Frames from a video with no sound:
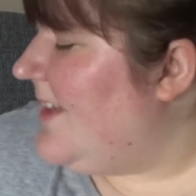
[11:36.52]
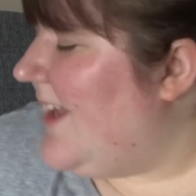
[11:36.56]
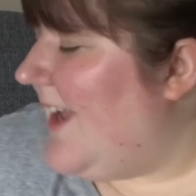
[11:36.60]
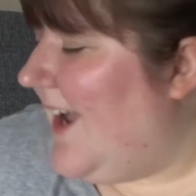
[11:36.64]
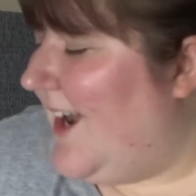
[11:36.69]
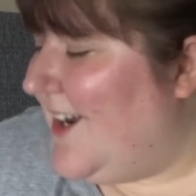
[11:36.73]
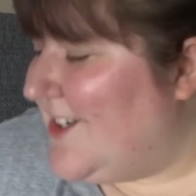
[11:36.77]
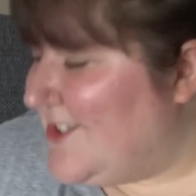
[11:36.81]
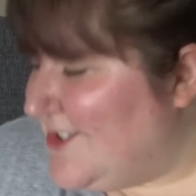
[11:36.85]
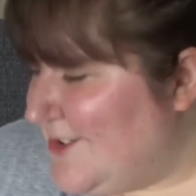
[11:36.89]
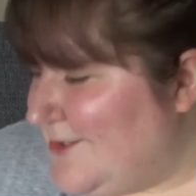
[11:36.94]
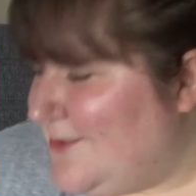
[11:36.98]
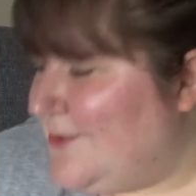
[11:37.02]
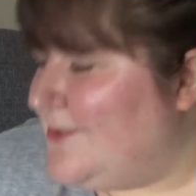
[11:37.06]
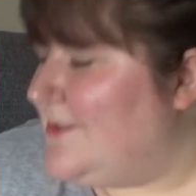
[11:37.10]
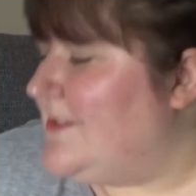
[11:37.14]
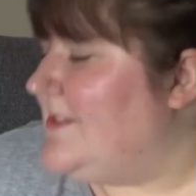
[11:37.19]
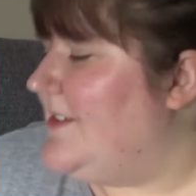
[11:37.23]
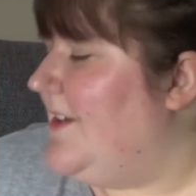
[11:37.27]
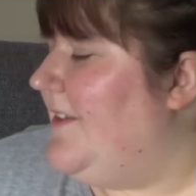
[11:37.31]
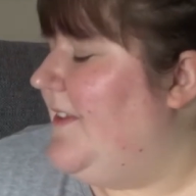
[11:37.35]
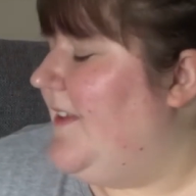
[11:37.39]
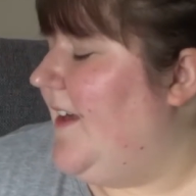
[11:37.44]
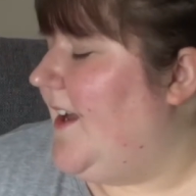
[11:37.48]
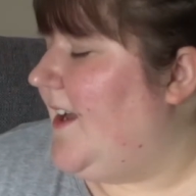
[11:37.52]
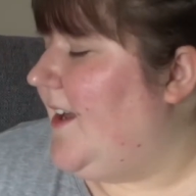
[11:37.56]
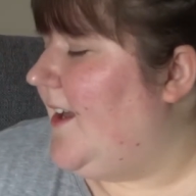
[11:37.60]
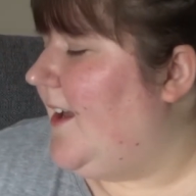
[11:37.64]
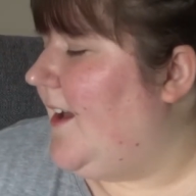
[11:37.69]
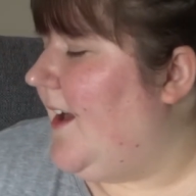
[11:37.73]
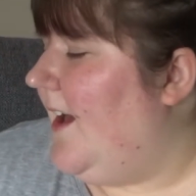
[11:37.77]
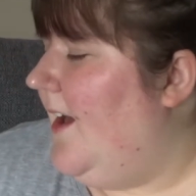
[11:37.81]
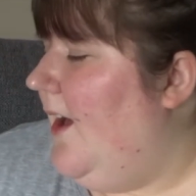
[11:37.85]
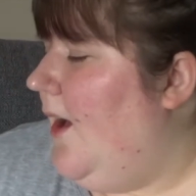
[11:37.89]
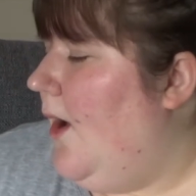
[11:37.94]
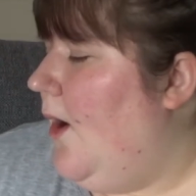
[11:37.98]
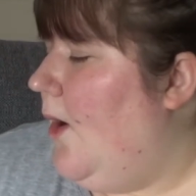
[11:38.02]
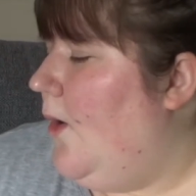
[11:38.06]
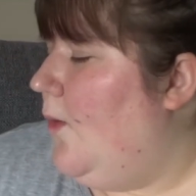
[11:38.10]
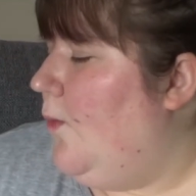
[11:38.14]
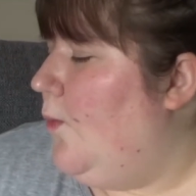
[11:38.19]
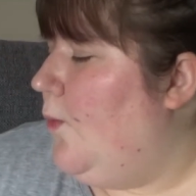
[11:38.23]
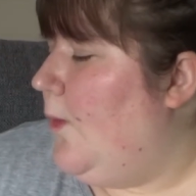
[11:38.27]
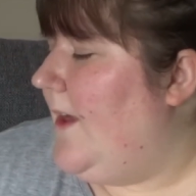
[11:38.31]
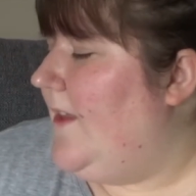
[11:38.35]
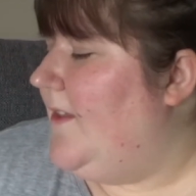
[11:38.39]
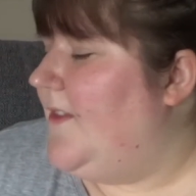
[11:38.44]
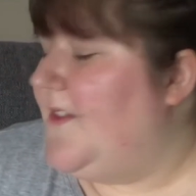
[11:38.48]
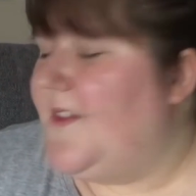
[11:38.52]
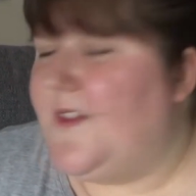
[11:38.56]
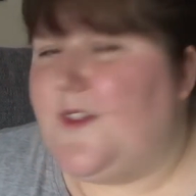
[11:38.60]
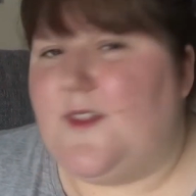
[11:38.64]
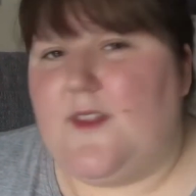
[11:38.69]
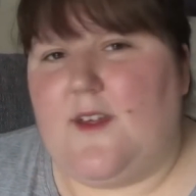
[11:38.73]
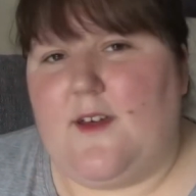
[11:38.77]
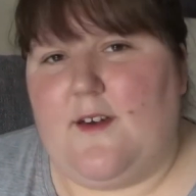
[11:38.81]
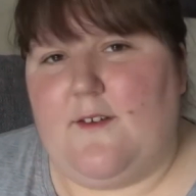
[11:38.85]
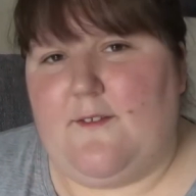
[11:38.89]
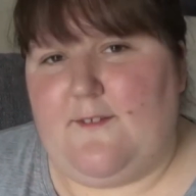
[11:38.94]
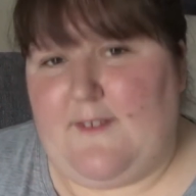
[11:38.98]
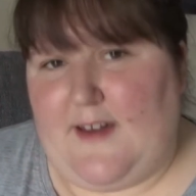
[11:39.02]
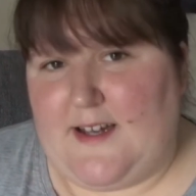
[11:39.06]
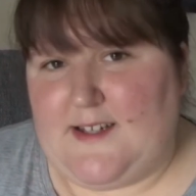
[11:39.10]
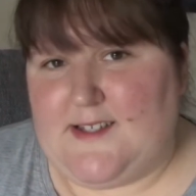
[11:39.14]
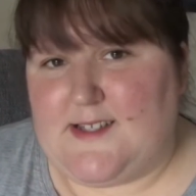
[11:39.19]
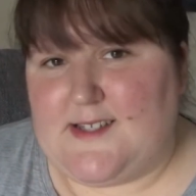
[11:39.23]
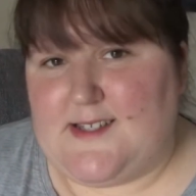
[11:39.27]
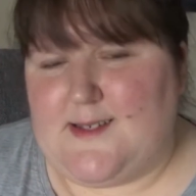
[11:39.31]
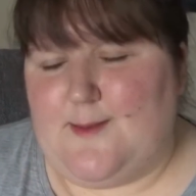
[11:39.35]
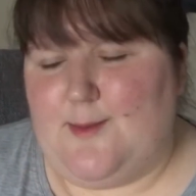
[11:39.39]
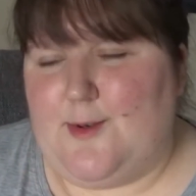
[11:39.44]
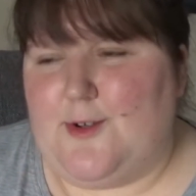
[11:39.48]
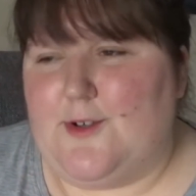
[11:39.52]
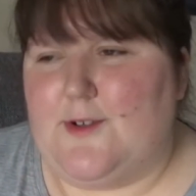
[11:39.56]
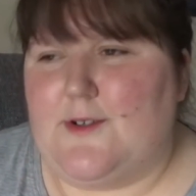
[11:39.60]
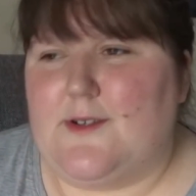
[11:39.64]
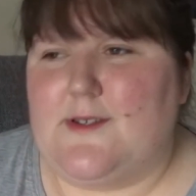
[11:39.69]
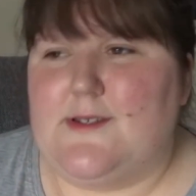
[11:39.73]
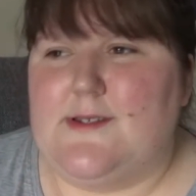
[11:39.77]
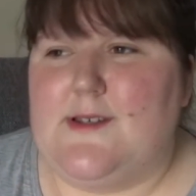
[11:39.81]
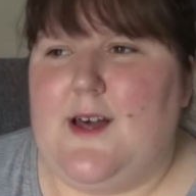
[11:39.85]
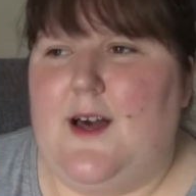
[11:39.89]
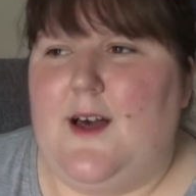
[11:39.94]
I do also think with fantasy books,